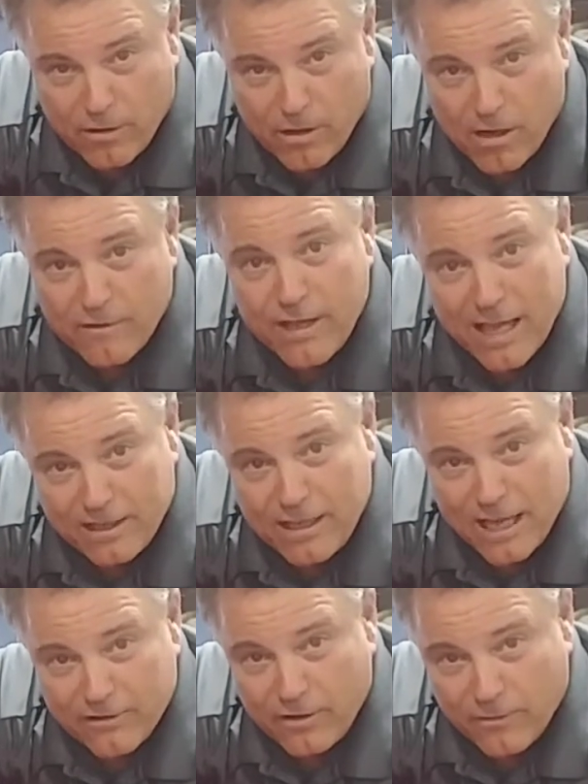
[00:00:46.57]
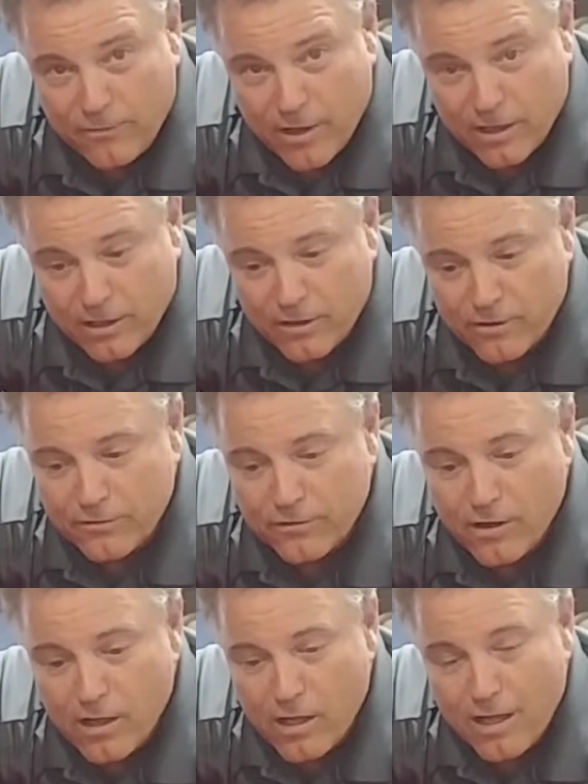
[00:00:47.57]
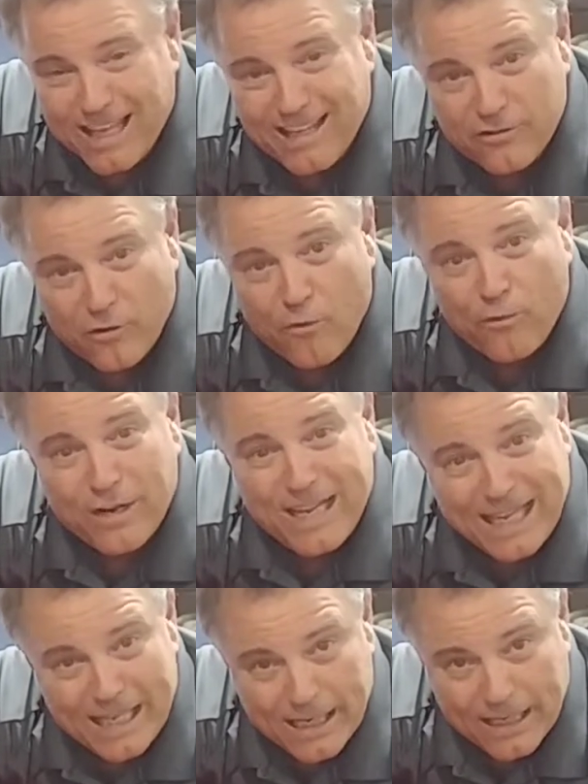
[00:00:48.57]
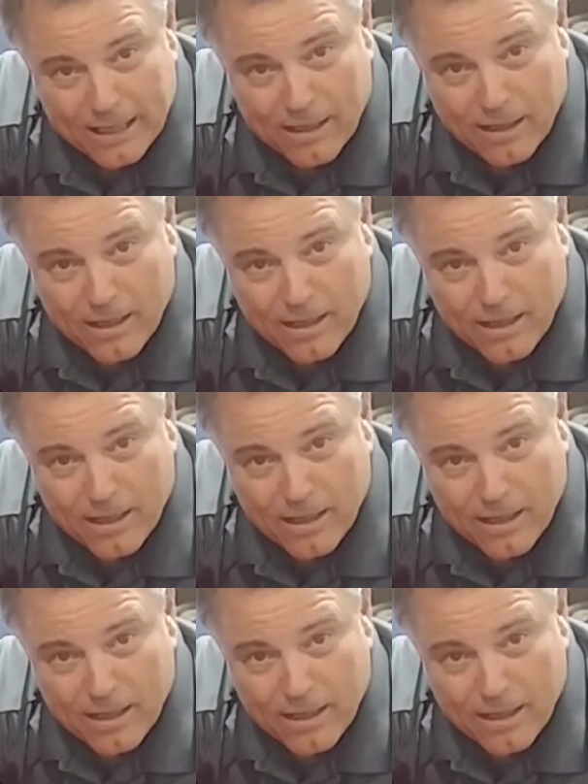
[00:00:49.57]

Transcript: of head gasket failures is overheating.